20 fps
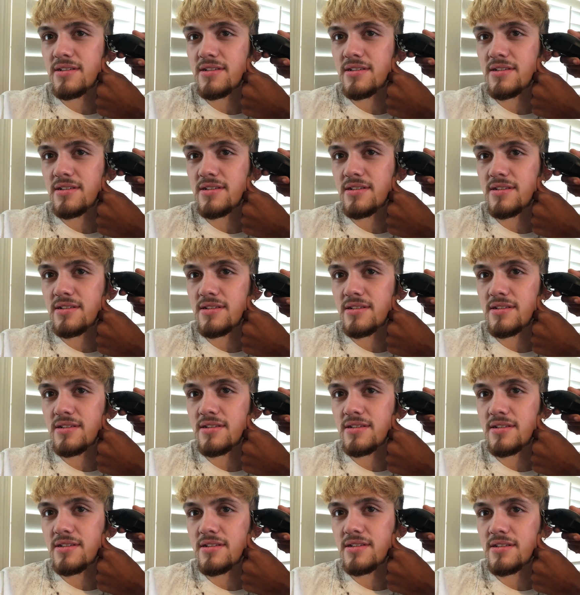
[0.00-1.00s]

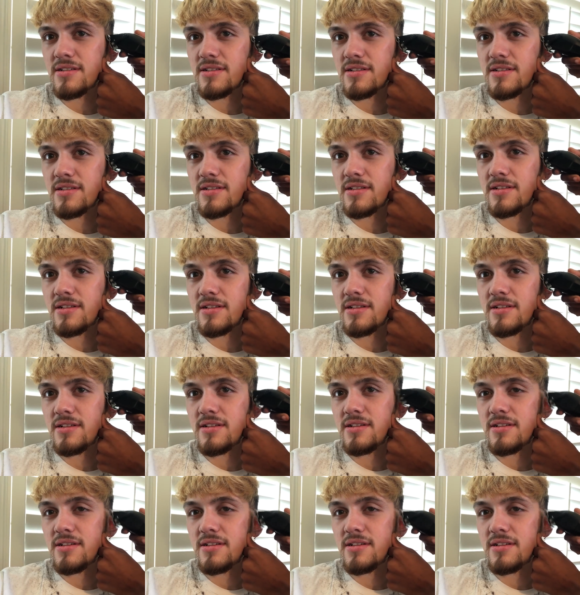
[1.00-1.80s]
No one is speaking in this clip.